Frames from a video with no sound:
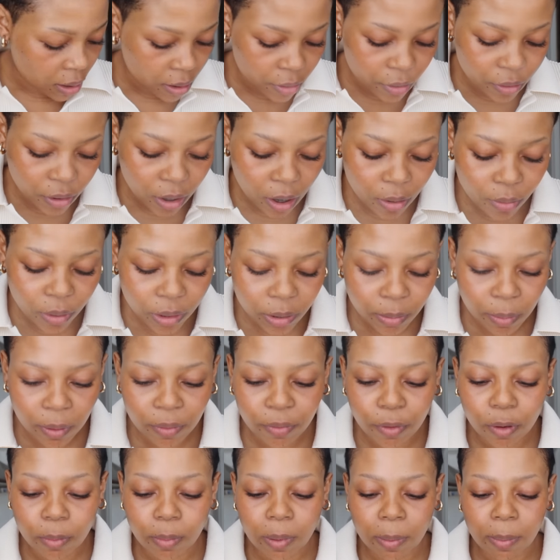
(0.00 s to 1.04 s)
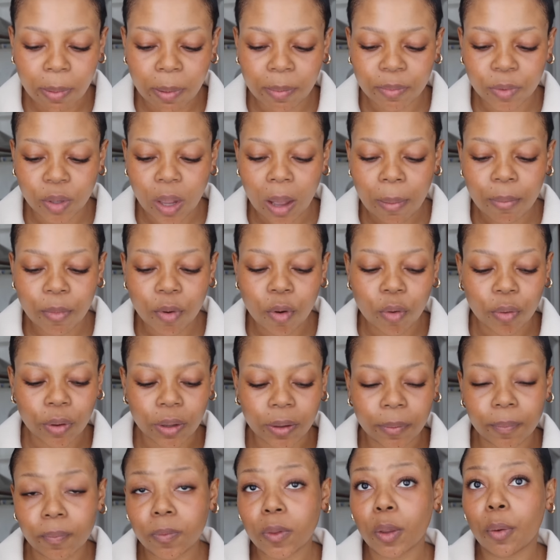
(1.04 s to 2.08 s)
You can't watch my phone, Papa. I'm
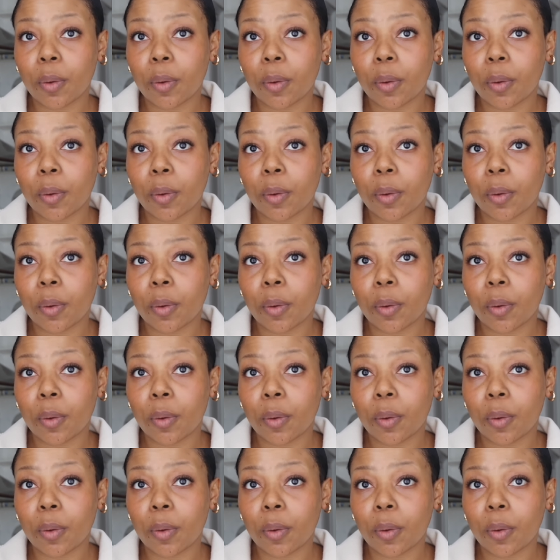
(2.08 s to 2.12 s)
going.